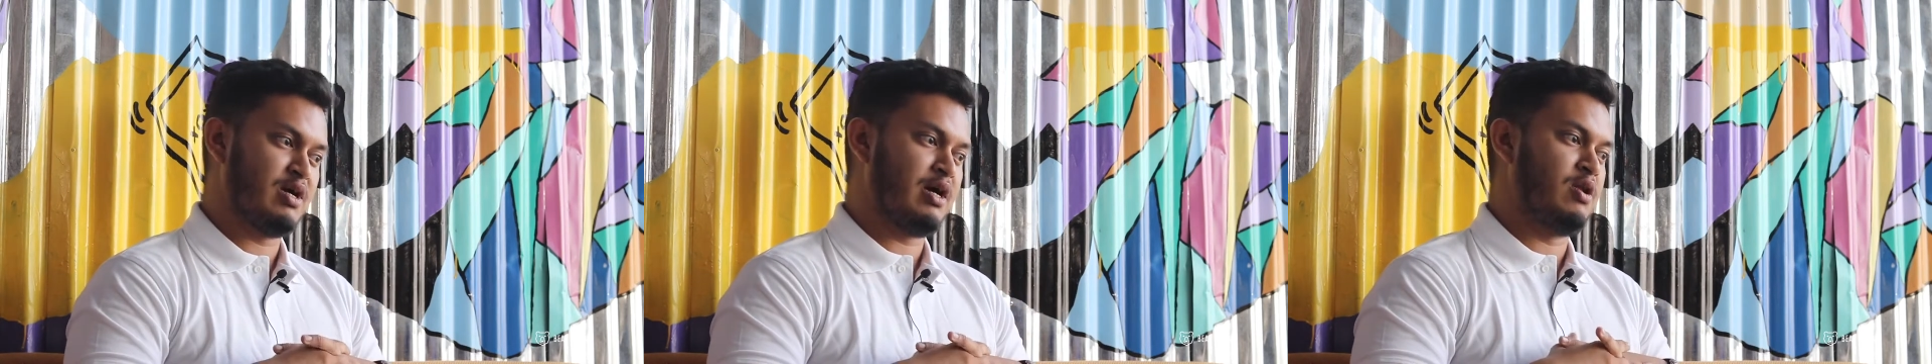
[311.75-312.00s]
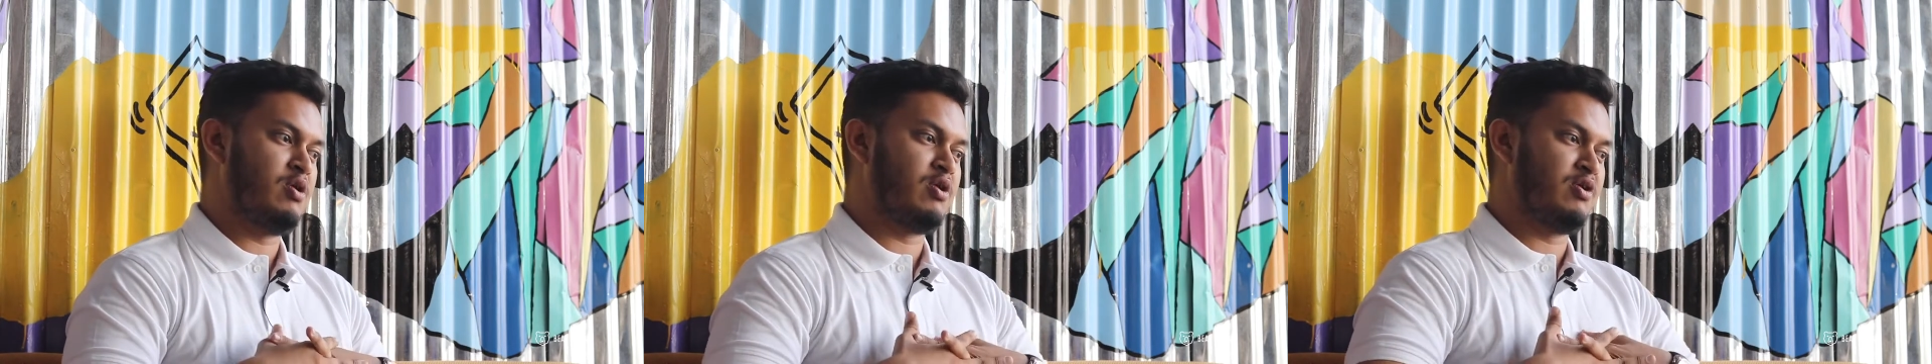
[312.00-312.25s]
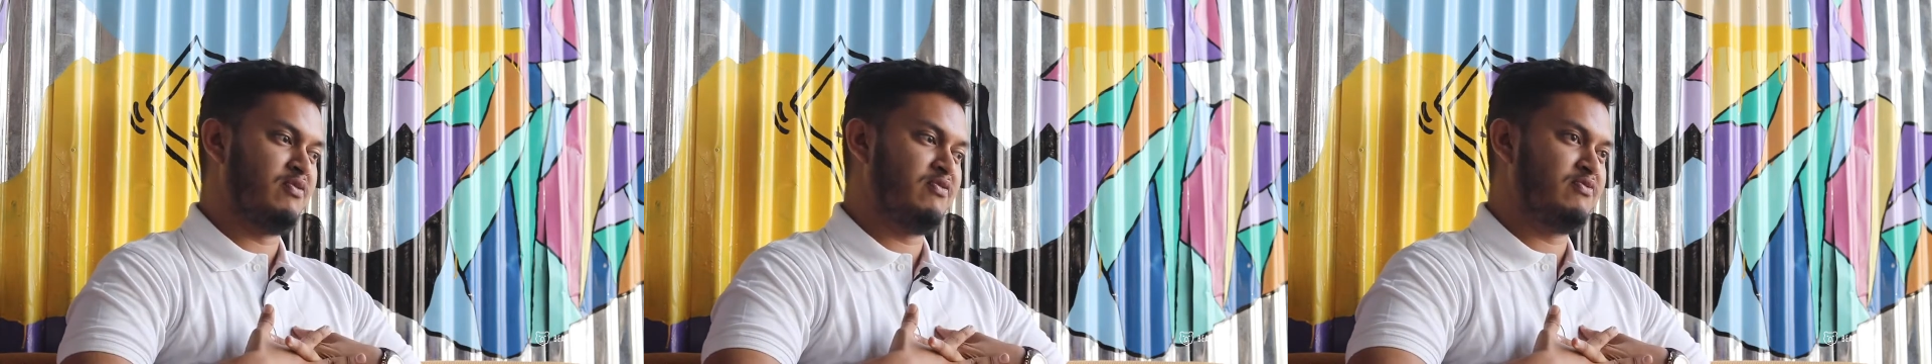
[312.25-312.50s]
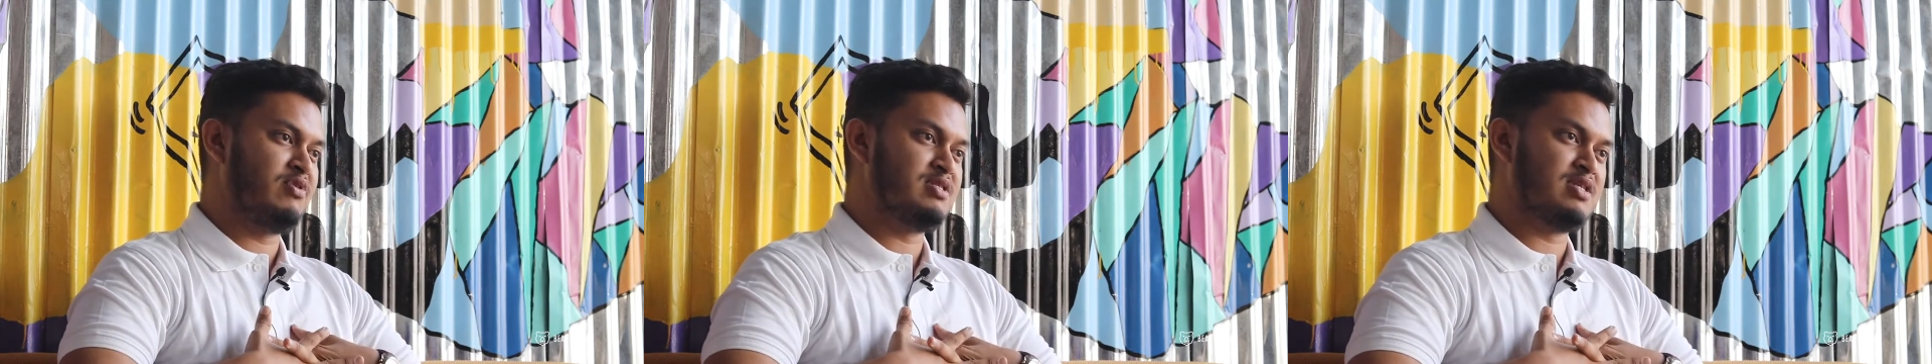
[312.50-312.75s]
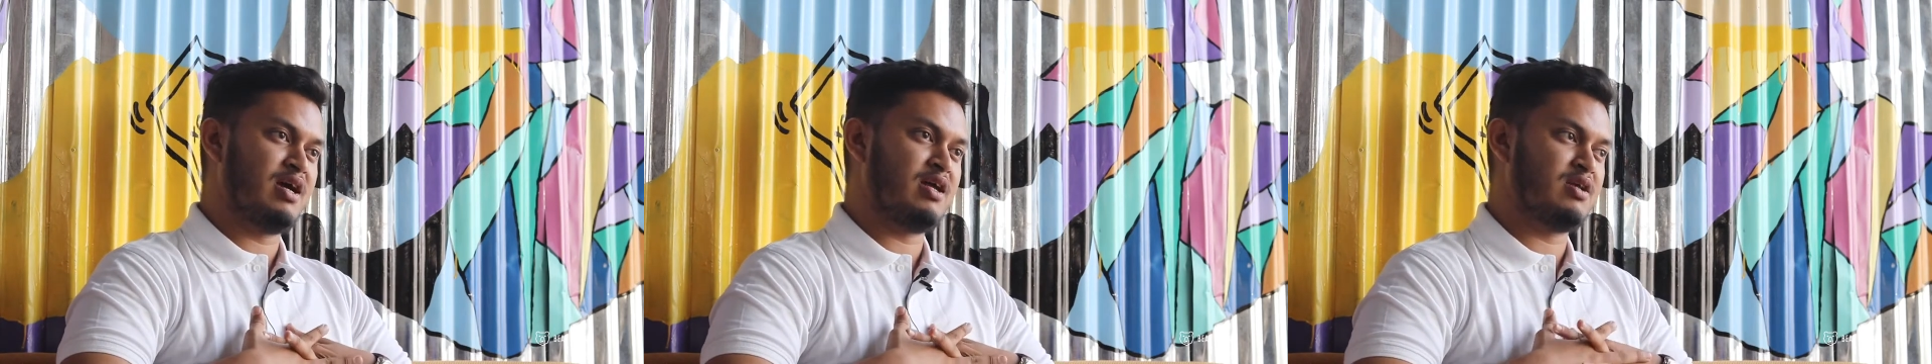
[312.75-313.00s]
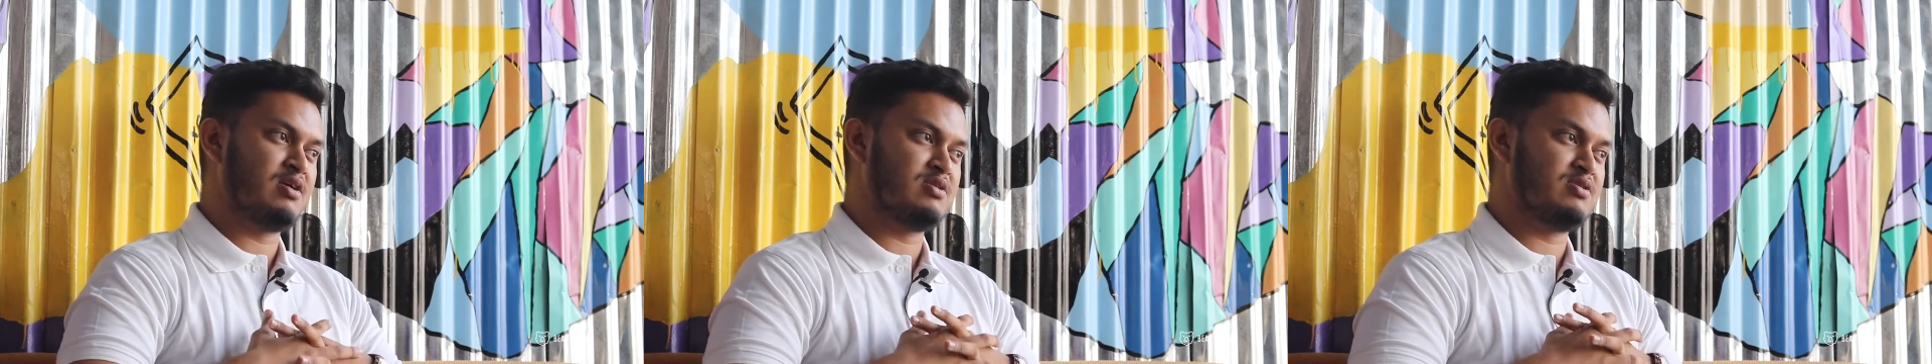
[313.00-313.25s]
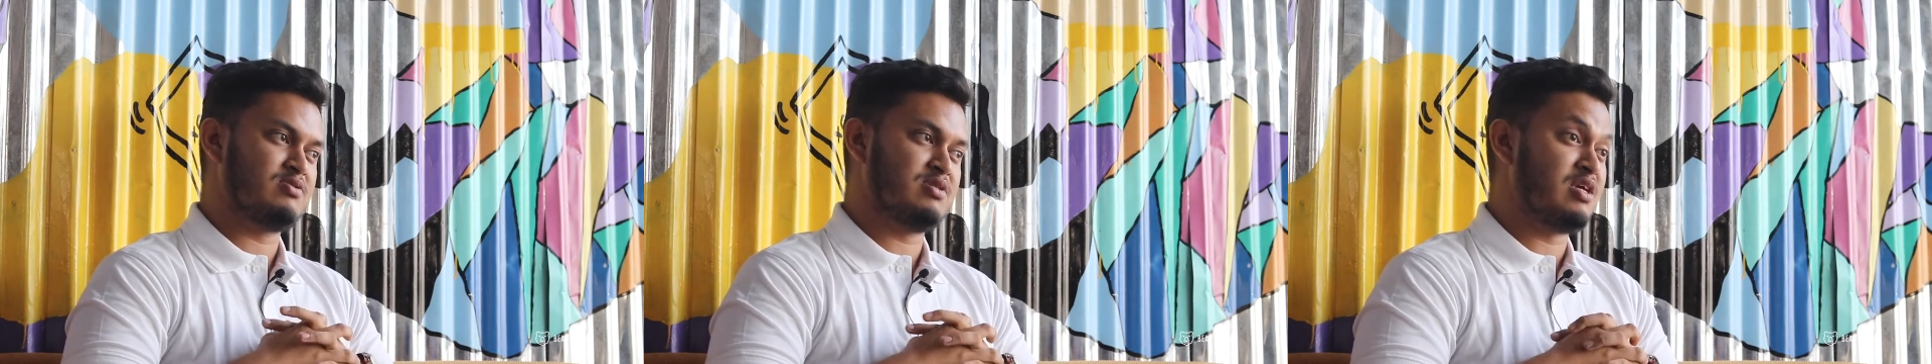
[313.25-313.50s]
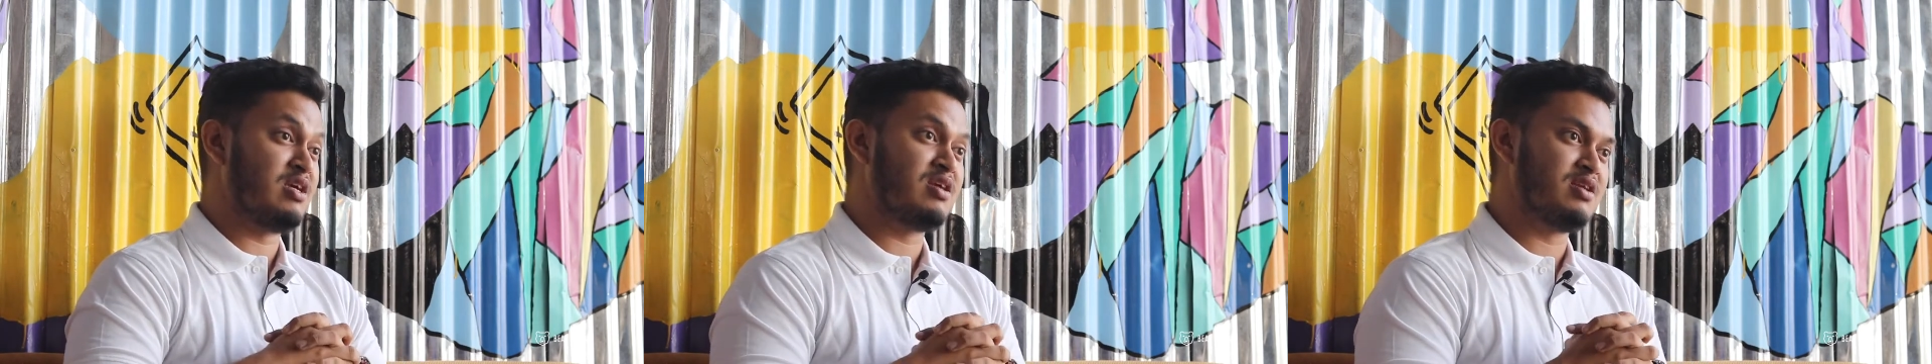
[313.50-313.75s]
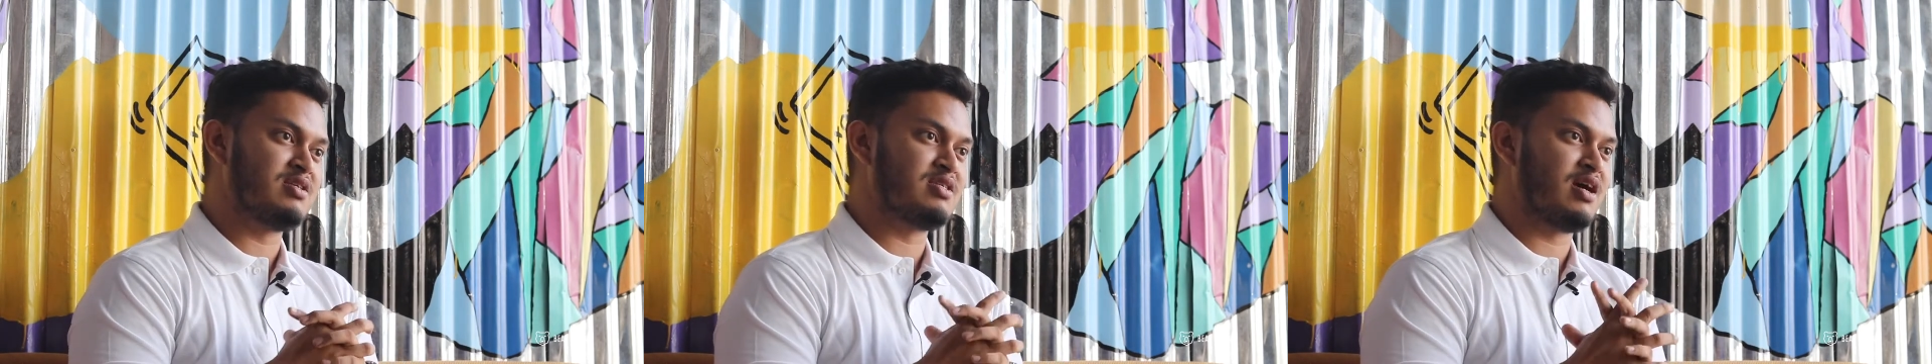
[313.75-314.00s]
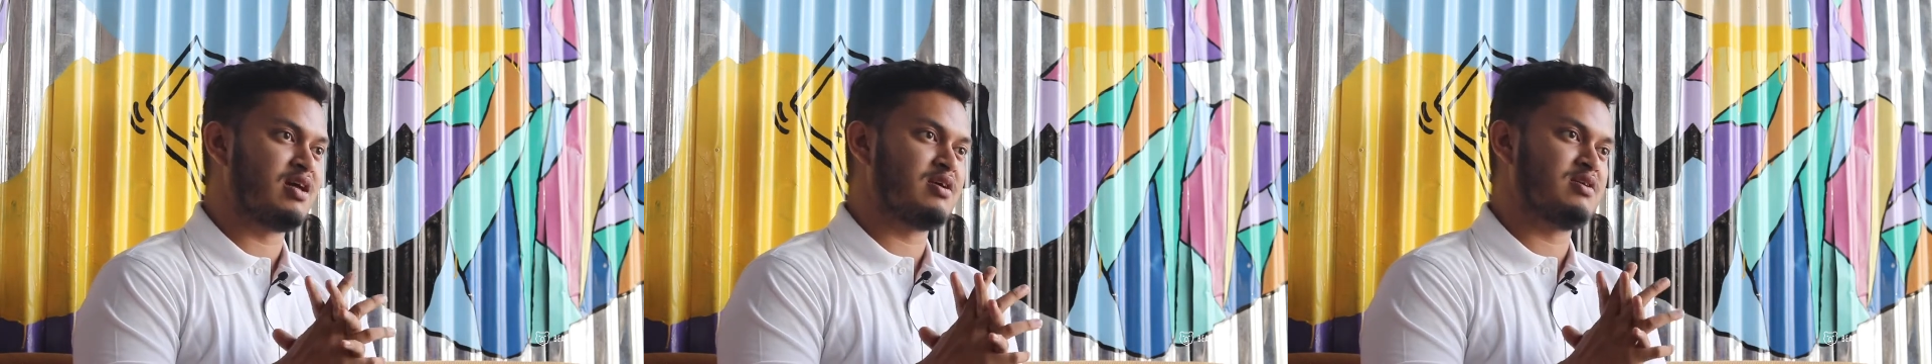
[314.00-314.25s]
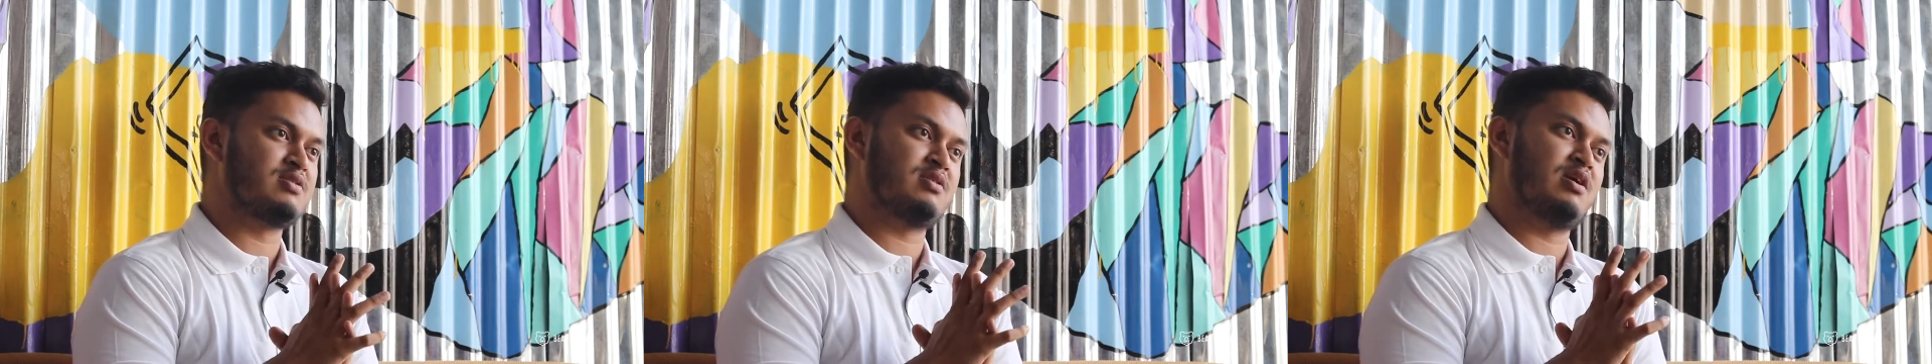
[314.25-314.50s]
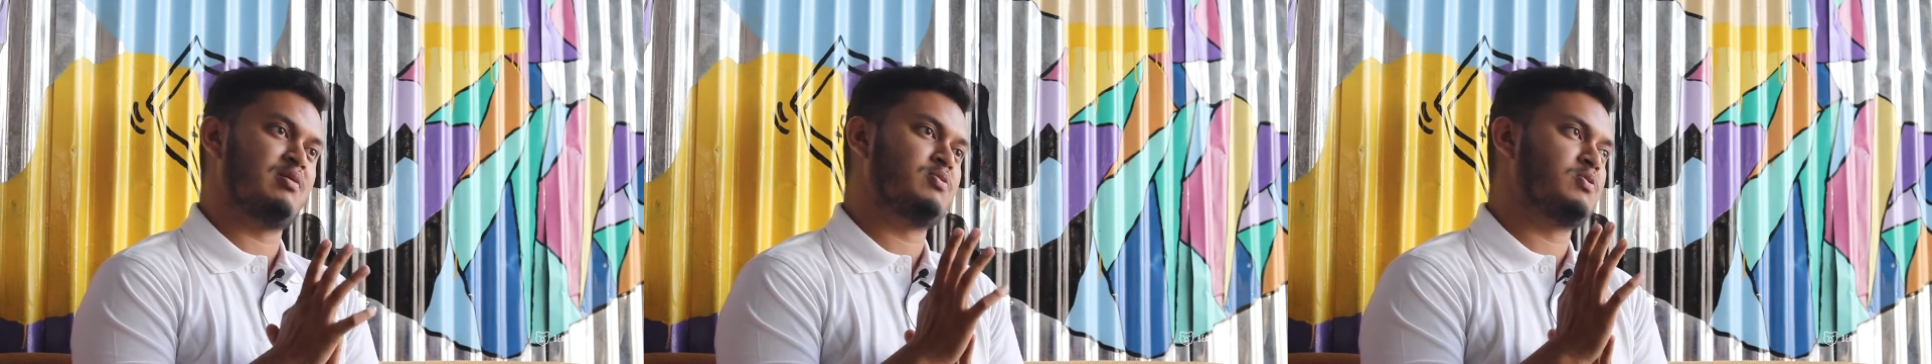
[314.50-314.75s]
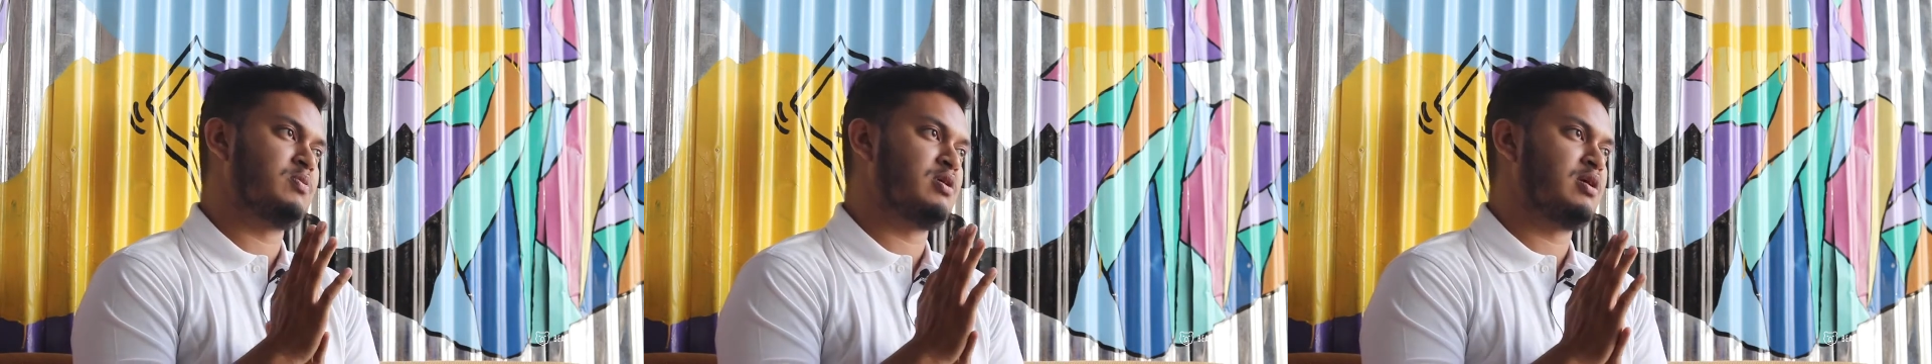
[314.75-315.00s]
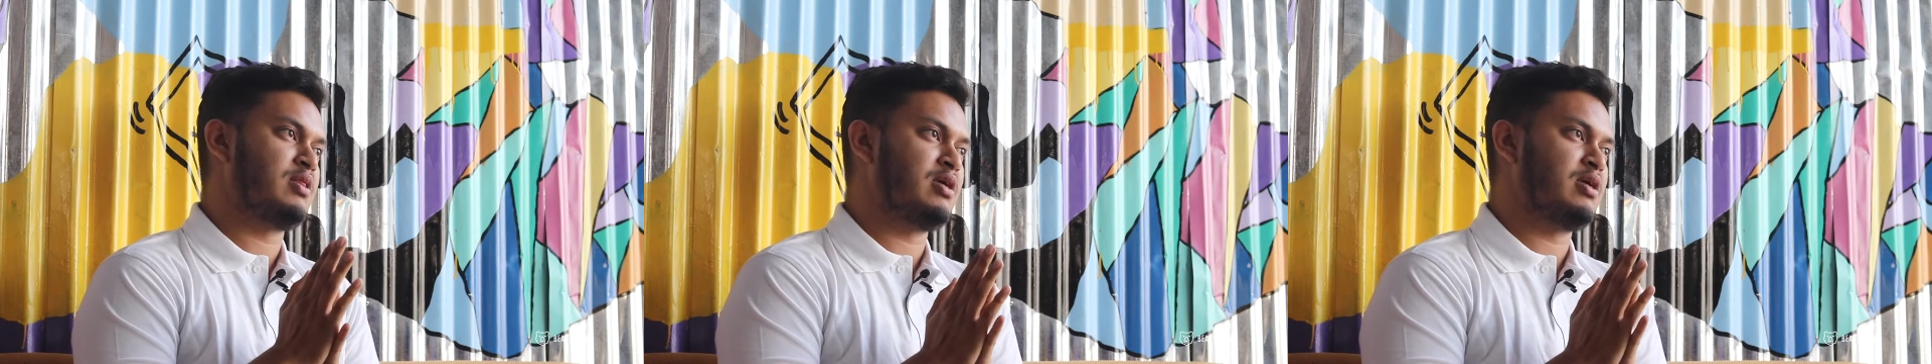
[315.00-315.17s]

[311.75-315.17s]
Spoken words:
A lot of designers, senior designers, came to me.